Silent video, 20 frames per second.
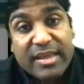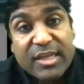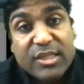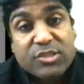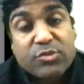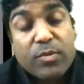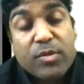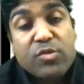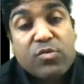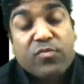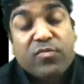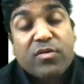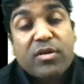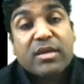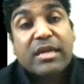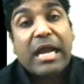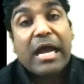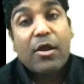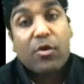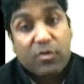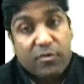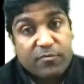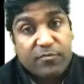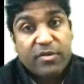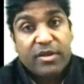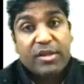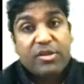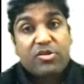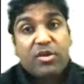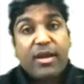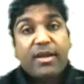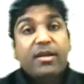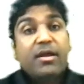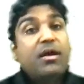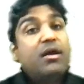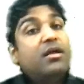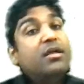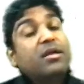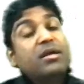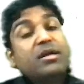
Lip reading: things which worked out in China,